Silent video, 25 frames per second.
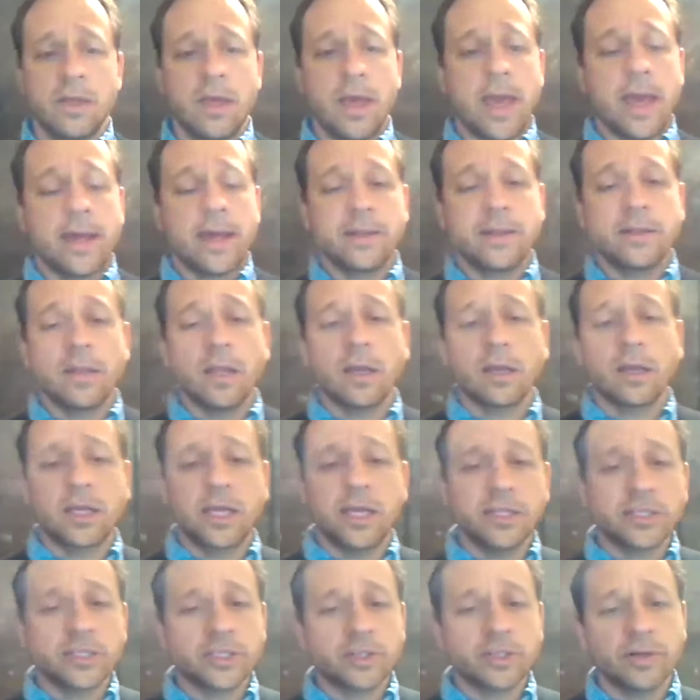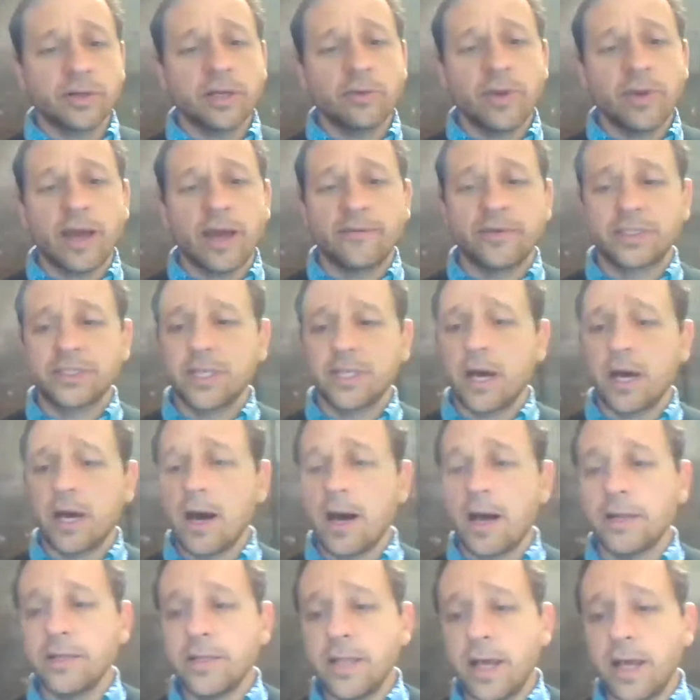And khichdi, we have a
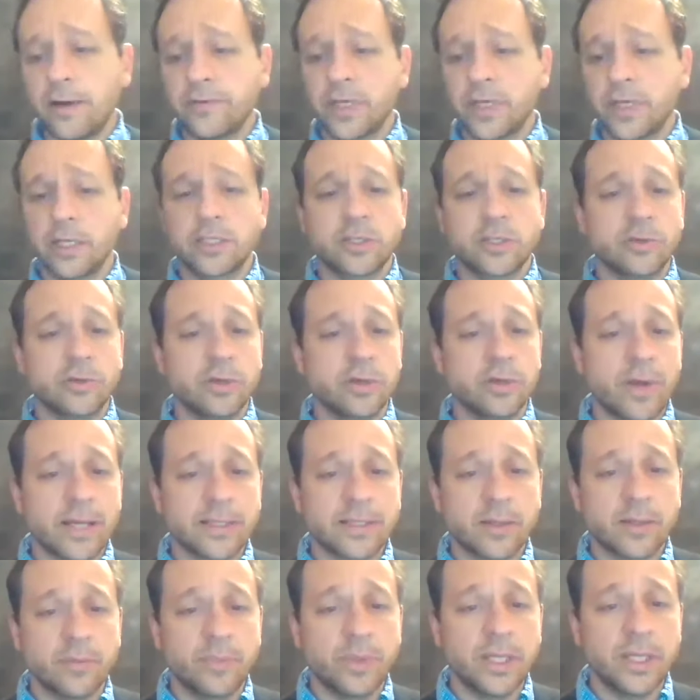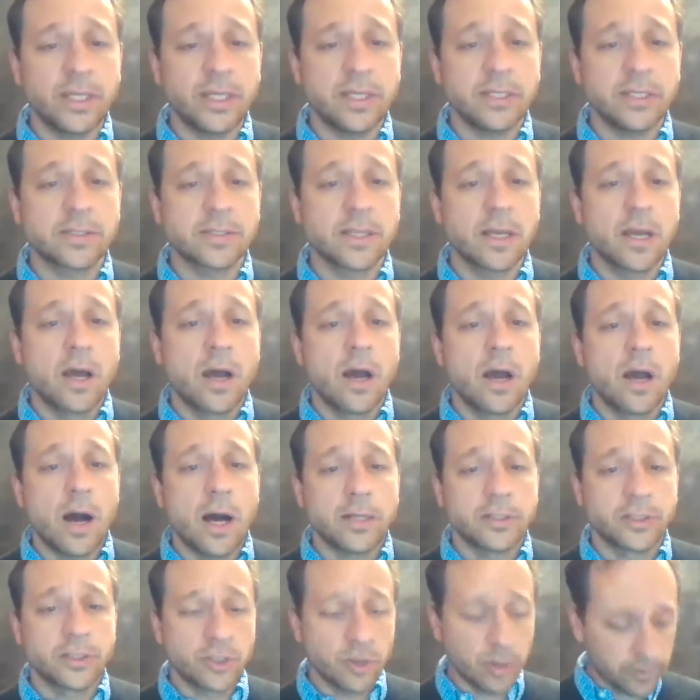ton of khichdi recipes
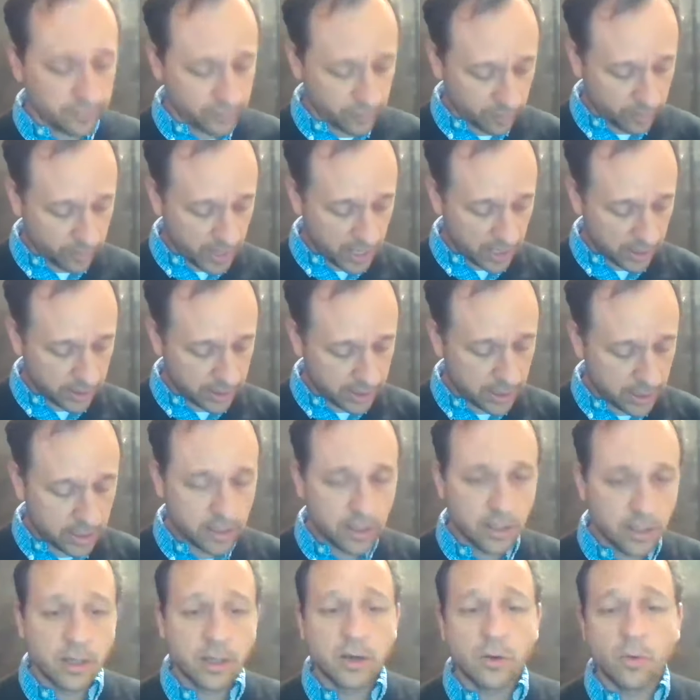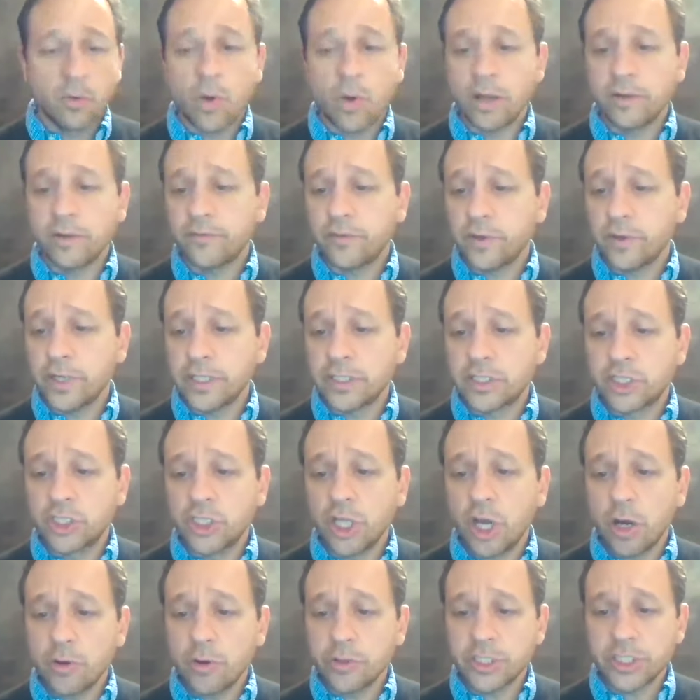on Joyful Belly, one for each
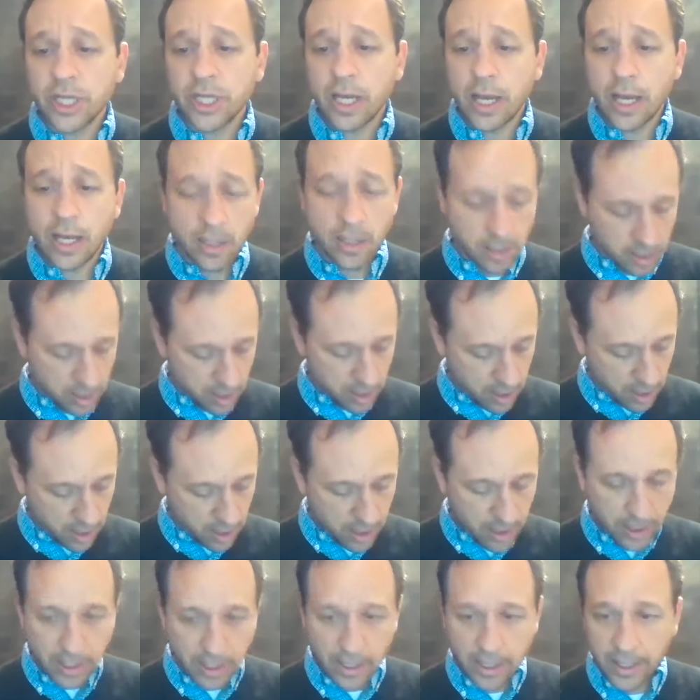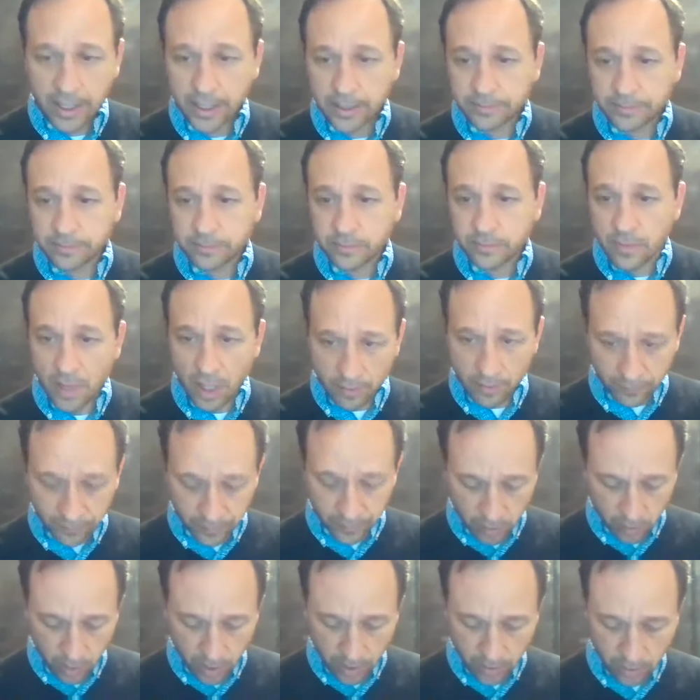dosha, a
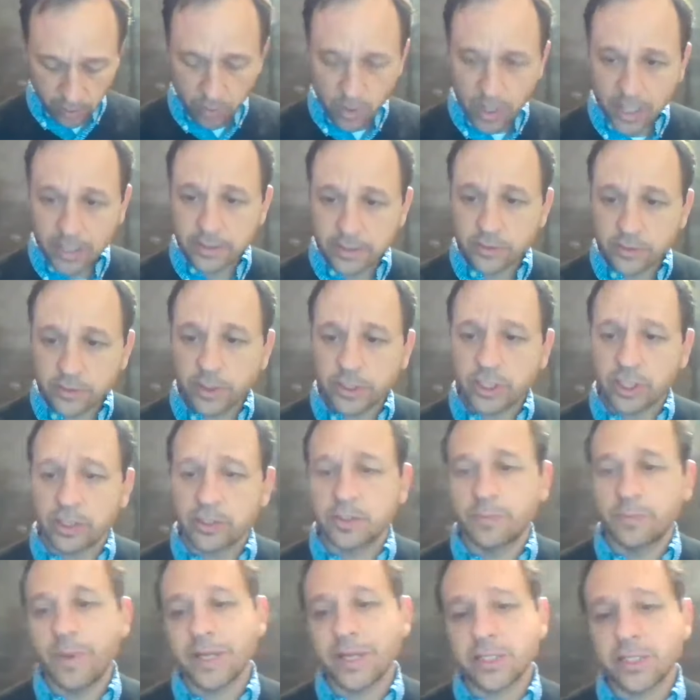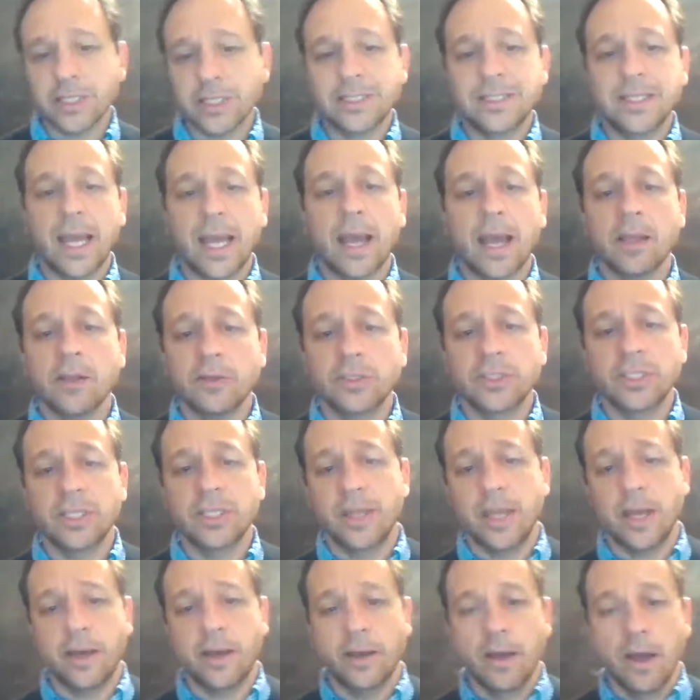few other ones which are specially tailored to
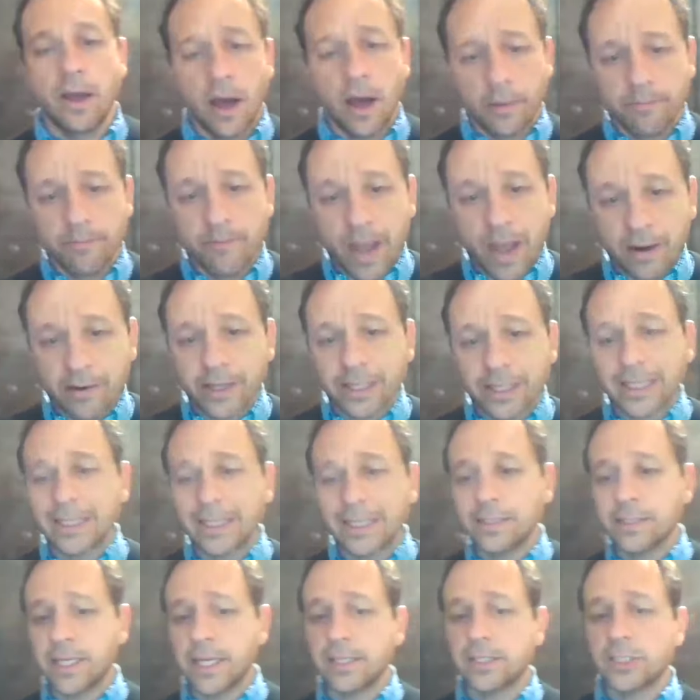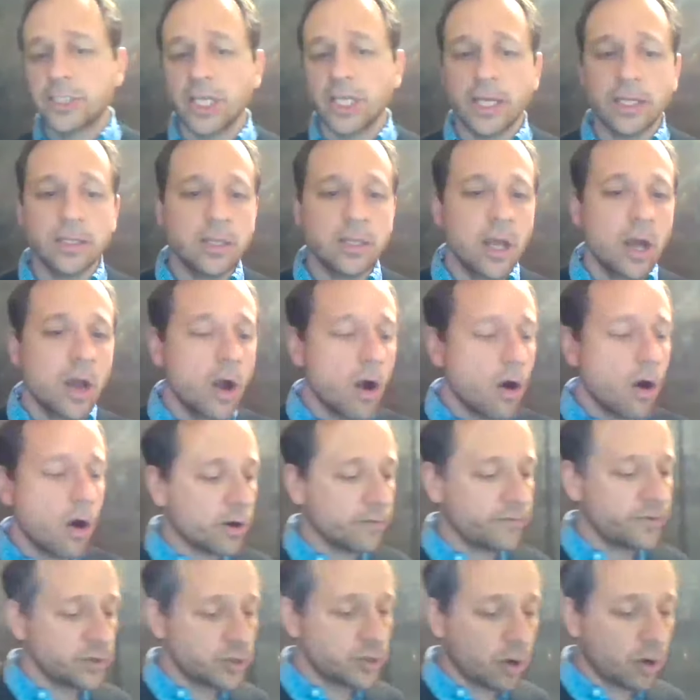the American kitchen, or
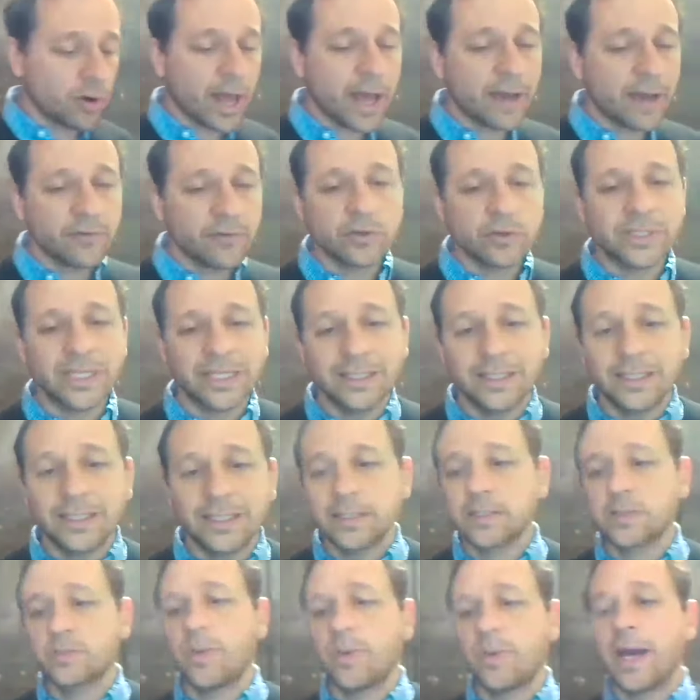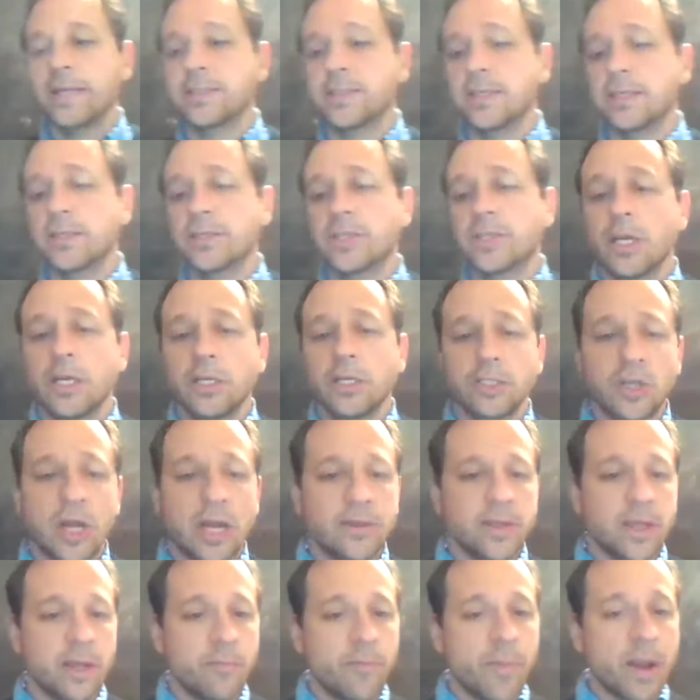if you don't have those Indian spices, try
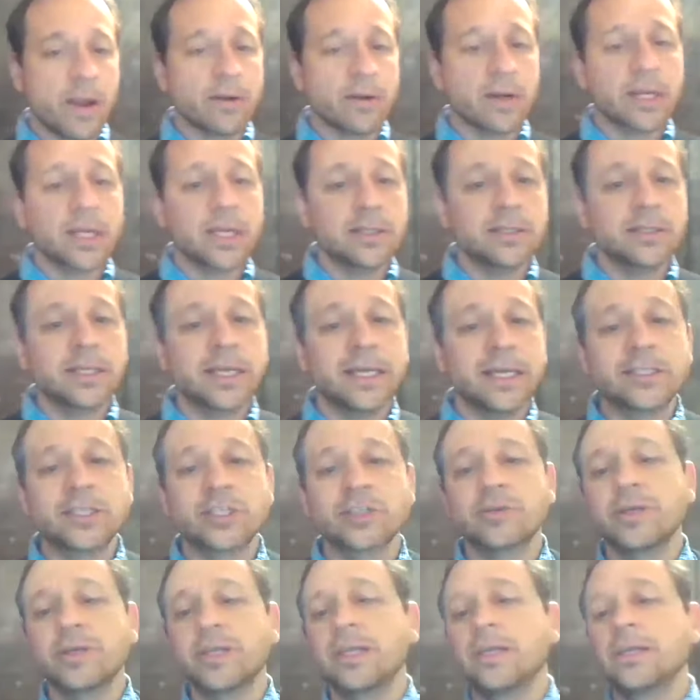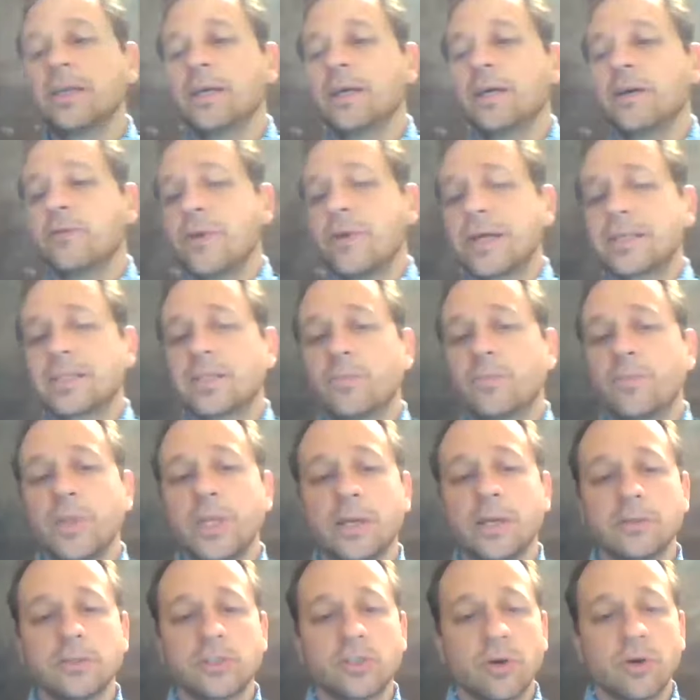the American khichdi recipe
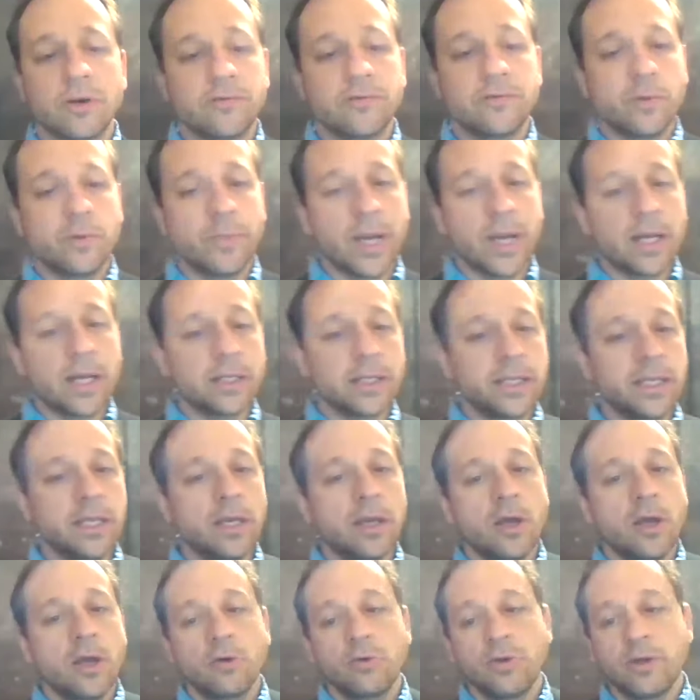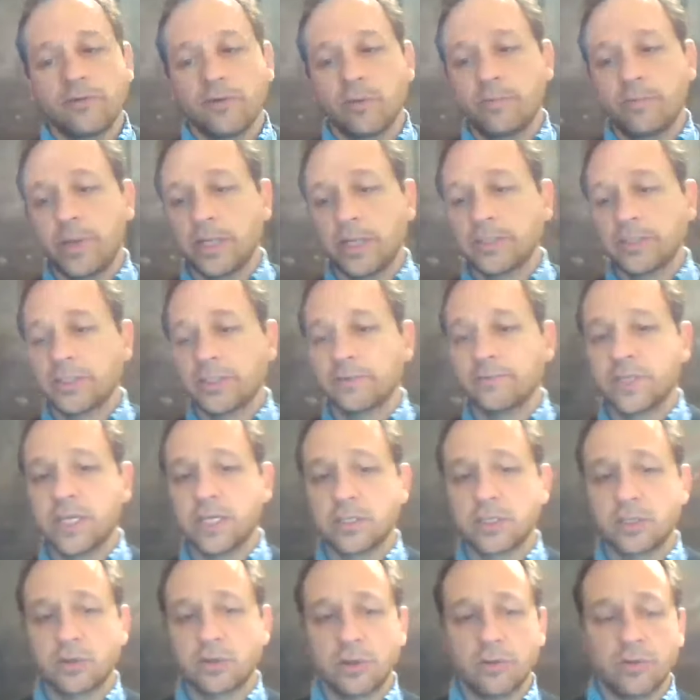on Joyful Belly. We have a bunch of
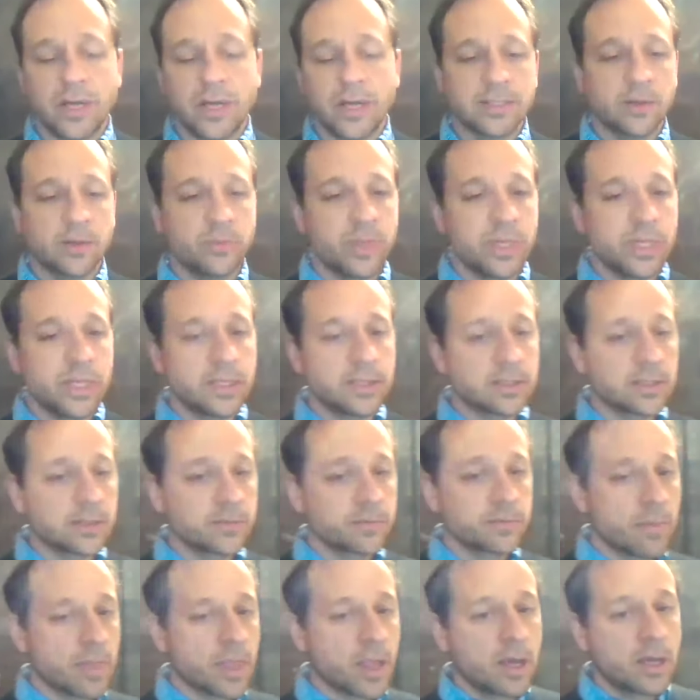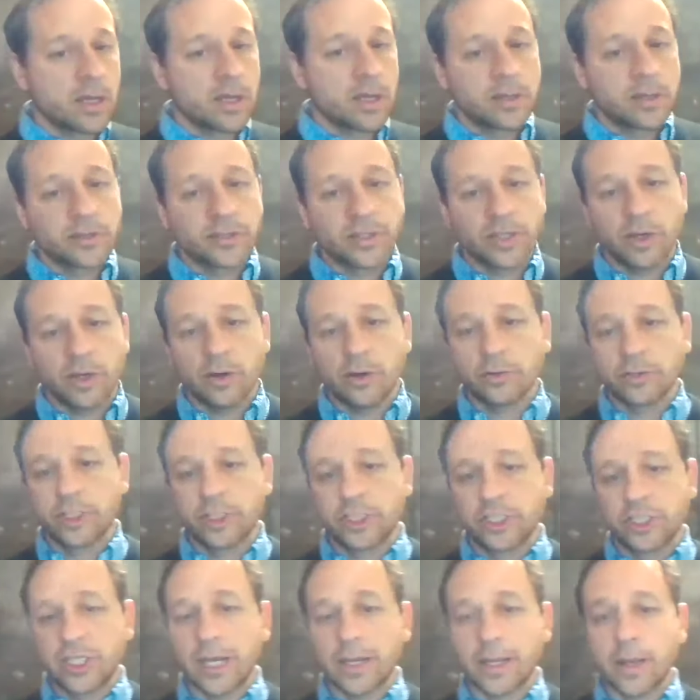khichdi recipes, so
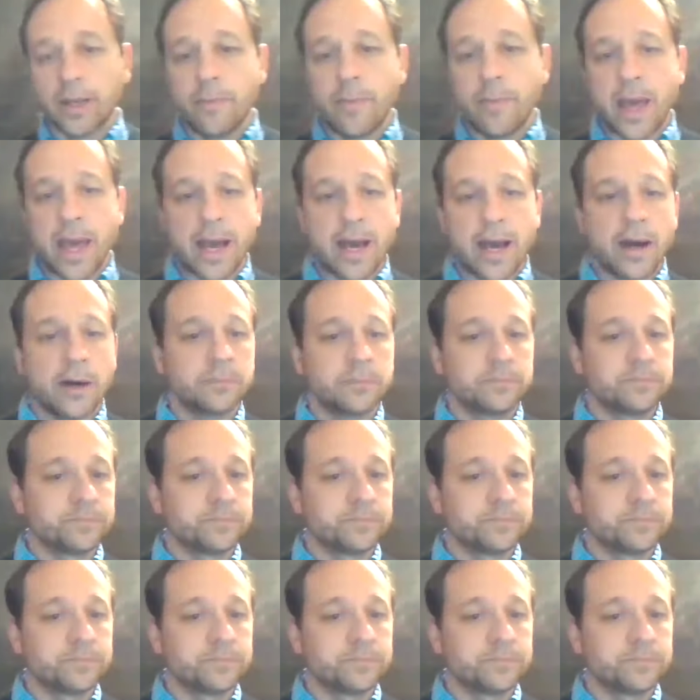check them out.